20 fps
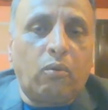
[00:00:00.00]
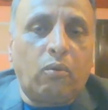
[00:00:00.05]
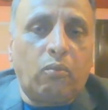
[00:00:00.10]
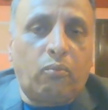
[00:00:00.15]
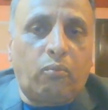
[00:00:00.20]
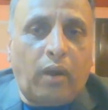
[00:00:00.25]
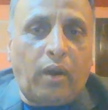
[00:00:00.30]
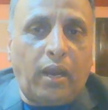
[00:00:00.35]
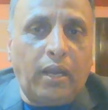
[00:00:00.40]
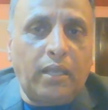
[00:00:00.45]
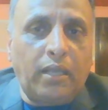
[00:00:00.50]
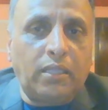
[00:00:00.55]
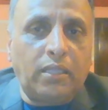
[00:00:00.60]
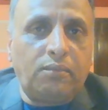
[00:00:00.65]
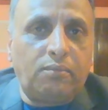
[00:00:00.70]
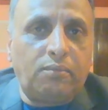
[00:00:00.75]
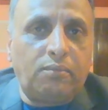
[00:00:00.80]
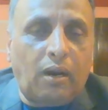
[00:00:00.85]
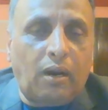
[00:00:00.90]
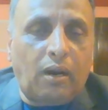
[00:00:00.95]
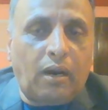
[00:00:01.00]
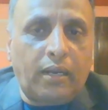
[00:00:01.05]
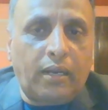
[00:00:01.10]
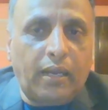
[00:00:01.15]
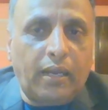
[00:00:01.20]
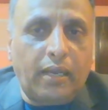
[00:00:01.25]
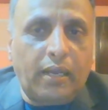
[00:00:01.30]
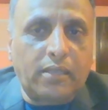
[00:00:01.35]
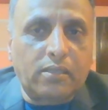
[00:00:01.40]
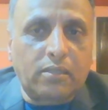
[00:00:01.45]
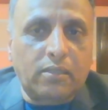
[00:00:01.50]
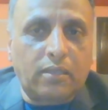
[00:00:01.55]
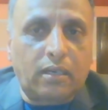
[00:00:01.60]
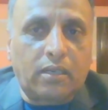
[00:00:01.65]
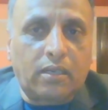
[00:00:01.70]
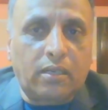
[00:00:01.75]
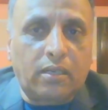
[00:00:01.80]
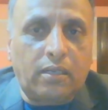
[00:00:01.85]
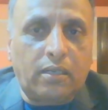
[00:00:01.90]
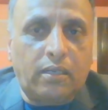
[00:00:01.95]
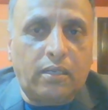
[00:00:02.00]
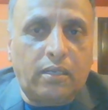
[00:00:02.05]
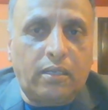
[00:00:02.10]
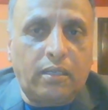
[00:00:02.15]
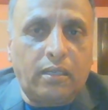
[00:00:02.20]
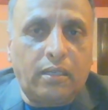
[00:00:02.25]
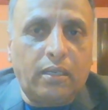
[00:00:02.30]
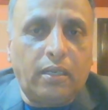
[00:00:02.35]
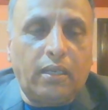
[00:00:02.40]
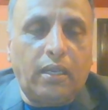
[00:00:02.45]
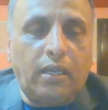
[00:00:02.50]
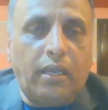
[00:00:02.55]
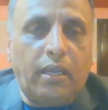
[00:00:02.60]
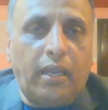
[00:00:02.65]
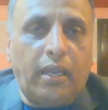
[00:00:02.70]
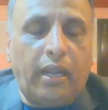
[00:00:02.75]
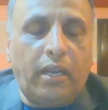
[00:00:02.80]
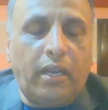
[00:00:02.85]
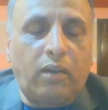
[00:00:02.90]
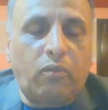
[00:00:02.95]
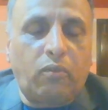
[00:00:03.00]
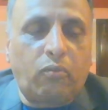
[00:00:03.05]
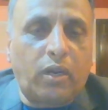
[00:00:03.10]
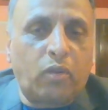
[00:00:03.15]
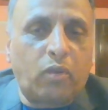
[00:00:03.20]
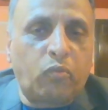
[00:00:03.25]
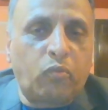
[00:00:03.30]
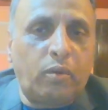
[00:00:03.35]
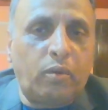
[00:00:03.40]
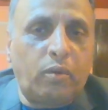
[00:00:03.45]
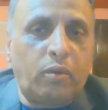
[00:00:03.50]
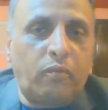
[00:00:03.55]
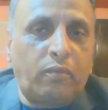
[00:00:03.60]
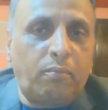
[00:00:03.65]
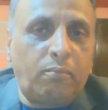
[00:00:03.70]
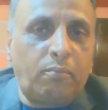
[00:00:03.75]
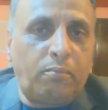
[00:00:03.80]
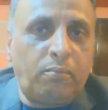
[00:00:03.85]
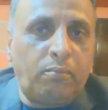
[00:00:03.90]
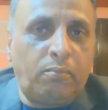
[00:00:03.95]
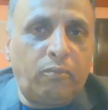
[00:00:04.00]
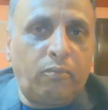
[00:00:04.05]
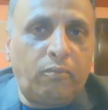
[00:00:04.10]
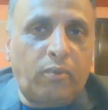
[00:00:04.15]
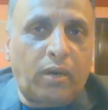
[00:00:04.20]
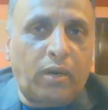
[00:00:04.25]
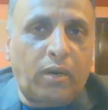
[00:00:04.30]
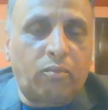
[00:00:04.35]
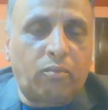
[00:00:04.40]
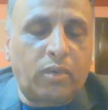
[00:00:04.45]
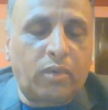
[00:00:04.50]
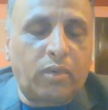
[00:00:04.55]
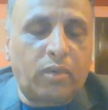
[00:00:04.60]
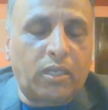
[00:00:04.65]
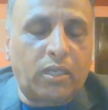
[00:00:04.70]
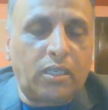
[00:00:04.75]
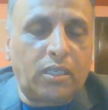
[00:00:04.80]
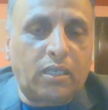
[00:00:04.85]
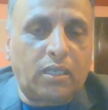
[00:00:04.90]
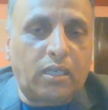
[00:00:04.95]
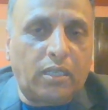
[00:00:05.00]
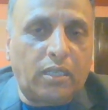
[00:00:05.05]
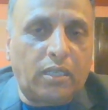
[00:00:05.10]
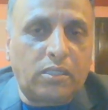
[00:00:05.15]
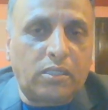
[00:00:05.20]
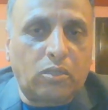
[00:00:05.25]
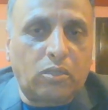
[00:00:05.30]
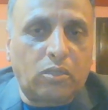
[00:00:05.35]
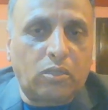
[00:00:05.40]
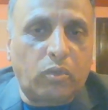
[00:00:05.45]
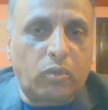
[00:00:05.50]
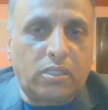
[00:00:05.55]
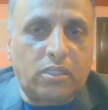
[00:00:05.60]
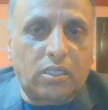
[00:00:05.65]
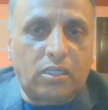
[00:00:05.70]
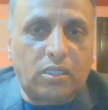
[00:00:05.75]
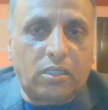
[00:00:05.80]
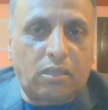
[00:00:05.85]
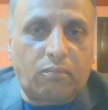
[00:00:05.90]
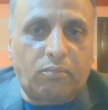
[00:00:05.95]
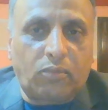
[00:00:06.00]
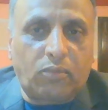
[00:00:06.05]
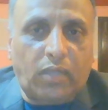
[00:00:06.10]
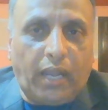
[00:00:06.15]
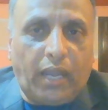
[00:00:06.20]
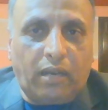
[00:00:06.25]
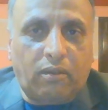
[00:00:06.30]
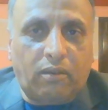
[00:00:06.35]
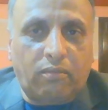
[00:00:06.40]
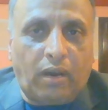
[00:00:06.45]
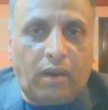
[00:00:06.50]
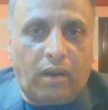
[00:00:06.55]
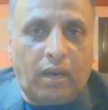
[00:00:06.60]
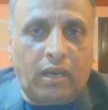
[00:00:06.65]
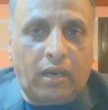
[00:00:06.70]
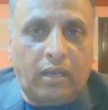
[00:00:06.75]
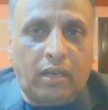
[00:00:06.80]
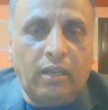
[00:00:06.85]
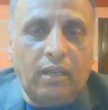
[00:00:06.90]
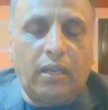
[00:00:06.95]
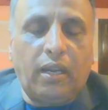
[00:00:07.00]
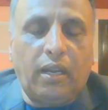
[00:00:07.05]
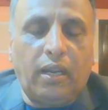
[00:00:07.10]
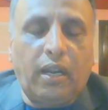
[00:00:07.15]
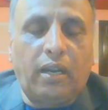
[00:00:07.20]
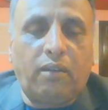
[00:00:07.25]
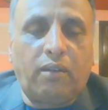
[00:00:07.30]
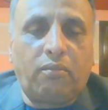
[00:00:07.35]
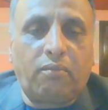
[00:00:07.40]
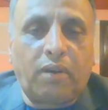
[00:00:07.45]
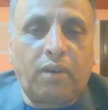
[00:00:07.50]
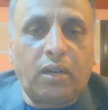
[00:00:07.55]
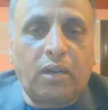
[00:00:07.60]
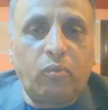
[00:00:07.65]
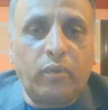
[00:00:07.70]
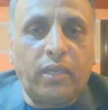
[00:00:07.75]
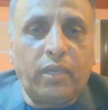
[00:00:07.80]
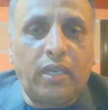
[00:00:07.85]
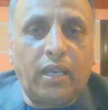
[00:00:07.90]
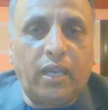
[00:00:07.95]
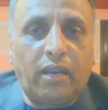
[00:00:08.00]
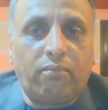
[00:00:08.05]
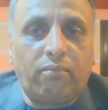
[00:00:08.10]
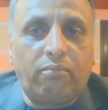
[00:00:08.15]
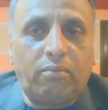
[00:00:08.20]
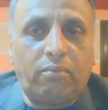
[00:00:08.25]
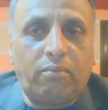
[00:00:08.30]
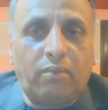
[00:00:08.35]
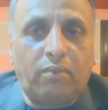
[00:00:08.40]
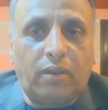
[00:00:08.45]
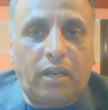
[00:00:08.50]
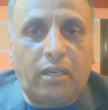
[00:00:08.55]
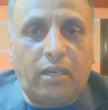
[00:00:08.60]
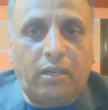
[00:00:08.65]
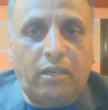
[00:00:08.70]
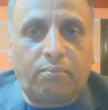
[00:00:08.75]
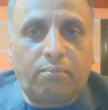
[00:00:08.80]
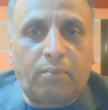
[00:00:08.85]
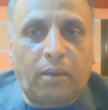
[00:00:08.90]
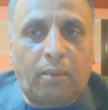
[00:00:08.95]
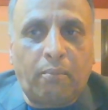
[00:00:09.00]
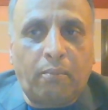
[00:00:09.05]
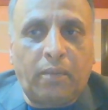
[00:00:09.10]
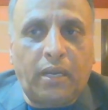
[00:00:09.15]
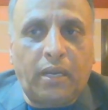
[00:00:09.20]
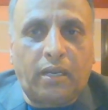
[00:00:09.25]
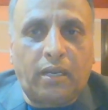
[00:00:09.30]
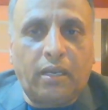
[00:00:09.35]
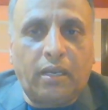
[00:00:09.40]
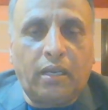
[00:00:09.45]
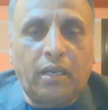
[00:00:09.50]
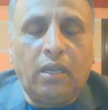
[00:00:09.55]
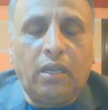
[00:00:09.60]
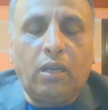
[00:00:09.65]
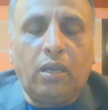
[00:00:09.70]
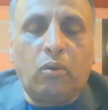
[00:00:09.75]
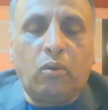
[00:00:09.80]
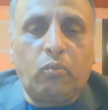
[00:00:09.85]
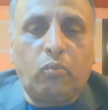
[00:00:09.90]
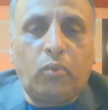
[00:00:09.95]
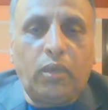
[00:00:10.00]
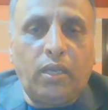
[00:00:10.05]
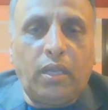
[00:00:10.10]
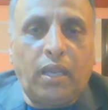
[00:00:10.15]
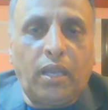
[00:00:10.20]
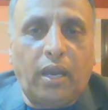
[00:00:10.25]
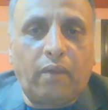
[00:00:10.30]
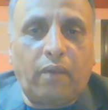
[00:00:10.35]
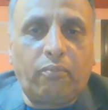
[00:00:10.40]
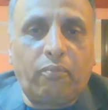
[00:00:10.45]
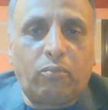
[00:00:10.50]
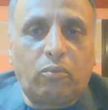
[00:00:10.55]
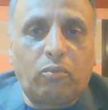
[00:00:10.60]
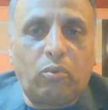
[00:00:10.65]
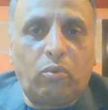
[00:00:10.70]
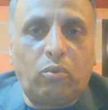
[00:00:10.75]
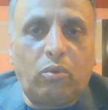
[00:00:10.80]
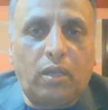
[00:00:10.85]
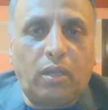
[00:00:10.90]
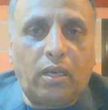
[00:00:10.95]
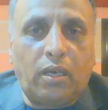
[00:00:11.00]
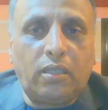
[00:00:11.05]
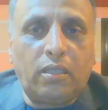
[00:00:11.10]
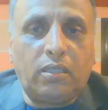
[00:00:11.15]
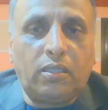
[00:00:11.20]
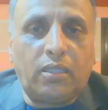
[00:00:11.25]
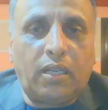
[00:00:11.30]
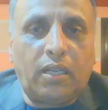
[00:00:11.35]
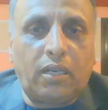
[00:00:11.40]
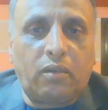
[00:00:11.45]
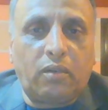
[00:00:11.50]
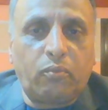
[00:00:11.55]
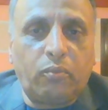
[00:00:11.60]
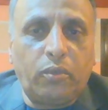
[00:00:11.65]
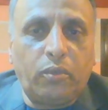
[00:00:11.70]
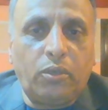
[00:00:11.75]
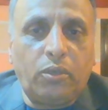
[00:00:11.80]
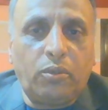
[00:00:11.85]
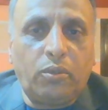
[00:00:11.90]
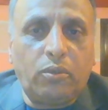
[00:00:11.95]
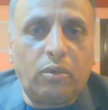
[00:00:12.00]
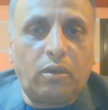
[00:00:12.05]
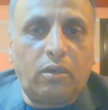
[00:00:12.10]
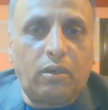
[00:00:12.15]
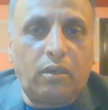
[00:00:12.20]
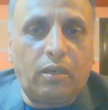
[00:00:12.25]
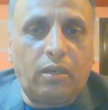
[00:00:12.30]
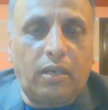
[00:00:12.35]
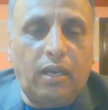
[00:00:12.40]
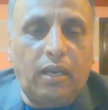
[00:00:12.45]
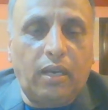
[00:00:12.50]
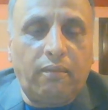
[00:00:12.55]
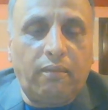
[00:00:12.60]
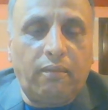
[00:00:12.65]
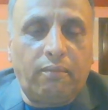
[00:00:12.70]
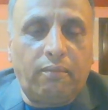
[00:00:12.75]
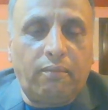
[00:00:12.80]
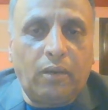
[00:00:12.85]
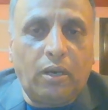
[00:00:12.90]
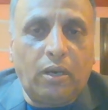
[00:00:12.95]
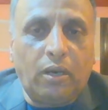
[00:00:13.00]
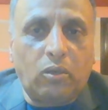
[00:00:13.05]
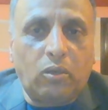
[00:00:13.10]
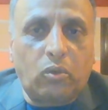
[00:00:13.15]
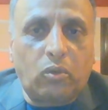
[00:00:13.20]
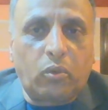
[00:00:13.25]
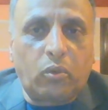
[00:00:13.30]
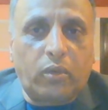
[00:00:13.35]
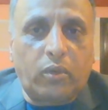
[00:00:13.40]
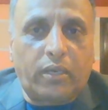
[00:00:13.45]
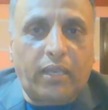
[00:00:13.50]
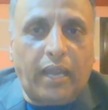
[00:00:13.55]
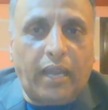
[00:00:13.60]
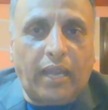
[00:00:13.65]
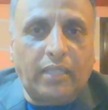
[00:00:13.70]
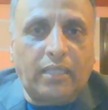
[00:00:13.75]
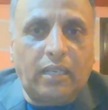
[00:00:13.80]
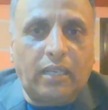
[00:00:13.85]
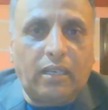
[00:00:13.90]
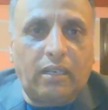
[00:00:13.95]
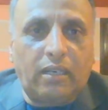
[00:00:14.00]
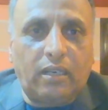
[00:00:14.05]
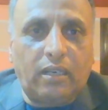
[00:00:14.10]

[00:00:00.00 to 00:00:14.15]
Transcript: why the war has occurred, and what were the consequences of that war, and what we have learned from it. We have to learn that we should live together.